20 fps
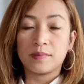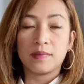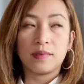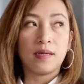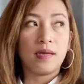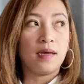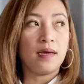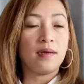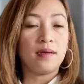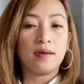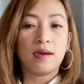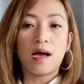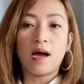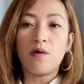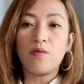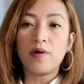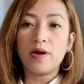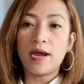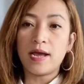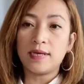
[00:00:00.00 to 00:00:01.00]
and
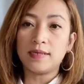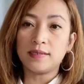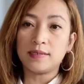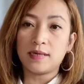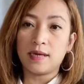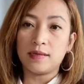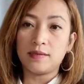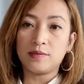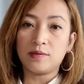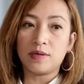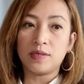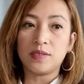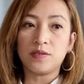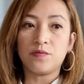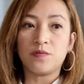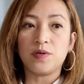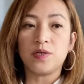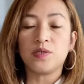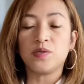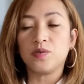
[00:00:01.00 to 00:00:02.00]
our hands can
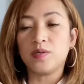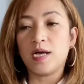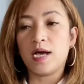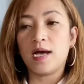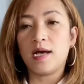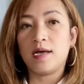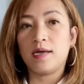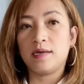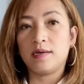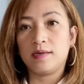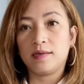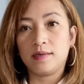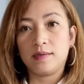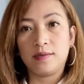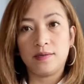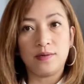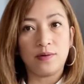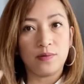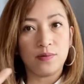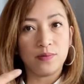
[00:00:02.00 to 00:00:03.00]
transfer to the,
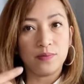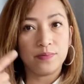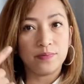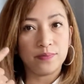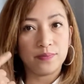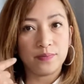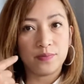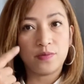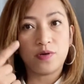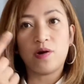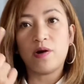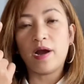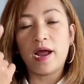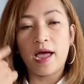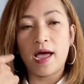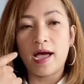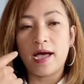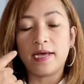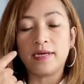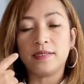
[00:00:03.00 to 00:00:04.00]
you know, to our
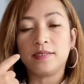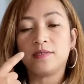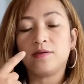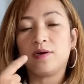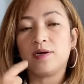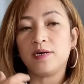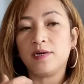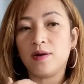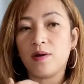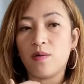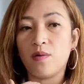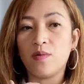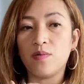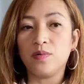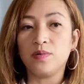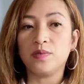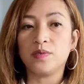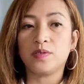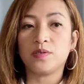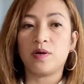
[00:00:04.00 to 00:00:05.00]
eyes, our
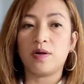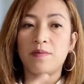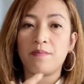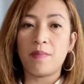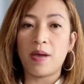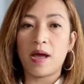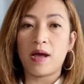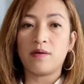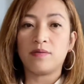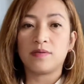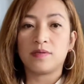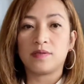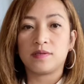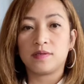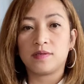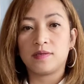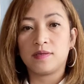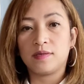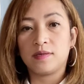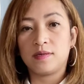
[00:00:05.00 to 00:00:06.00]
nose, our mouth.
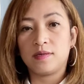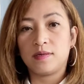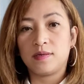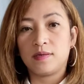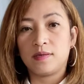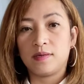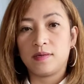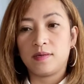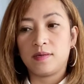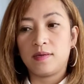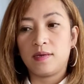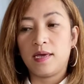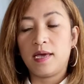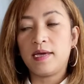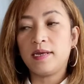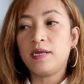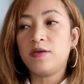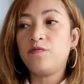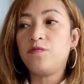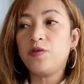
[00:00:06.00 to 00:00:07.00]

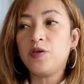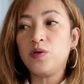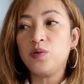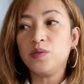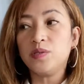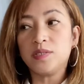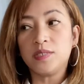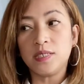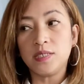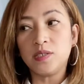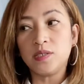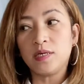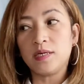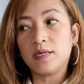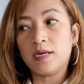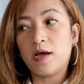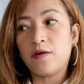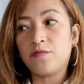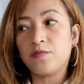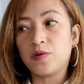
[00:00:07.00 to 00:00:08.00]
And if you use tissue
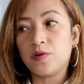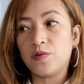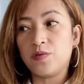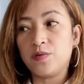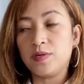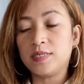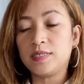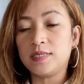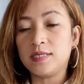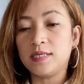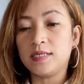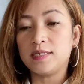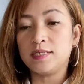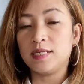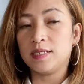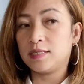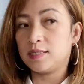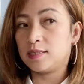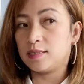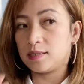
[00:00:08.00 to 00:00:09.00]
and after we sneeze,
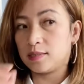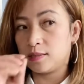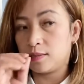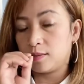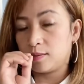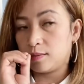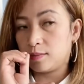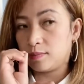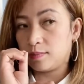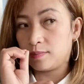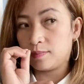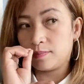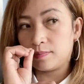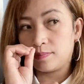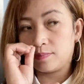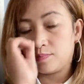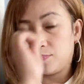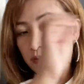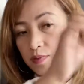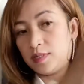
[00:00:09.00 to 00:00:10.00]
just
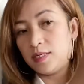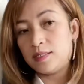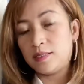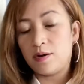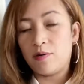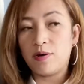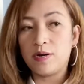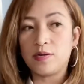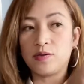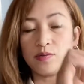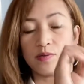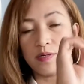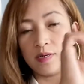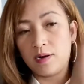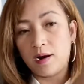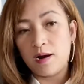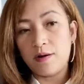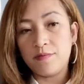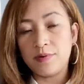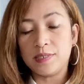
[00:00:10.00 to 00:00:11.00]
put it directly to the
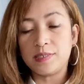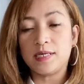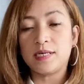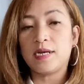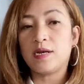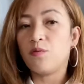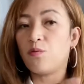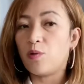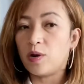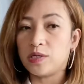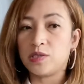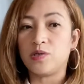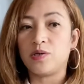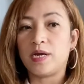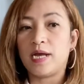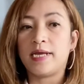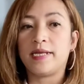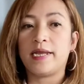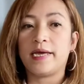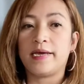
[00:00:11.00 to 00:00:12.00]
garbage and wash your
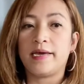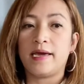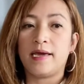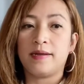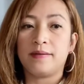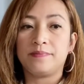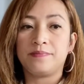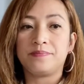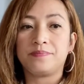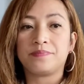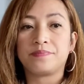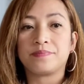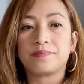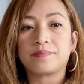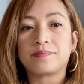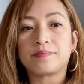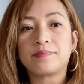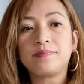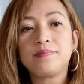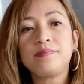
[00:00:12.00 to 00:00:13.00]
hand again.
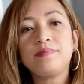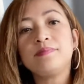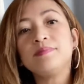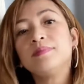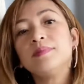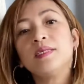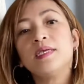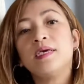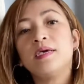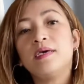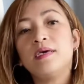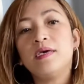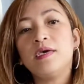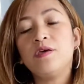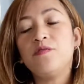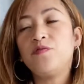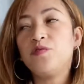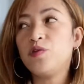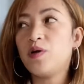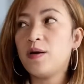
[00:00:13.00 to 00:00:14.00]

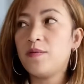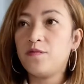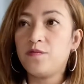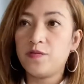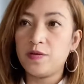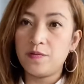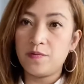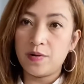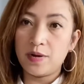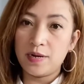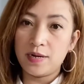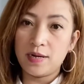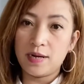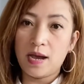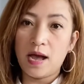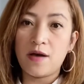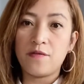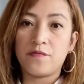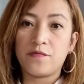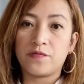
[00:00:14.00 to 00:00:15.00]
If you have fever,
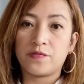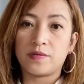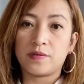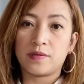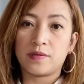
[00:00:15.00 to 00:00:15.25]
cough,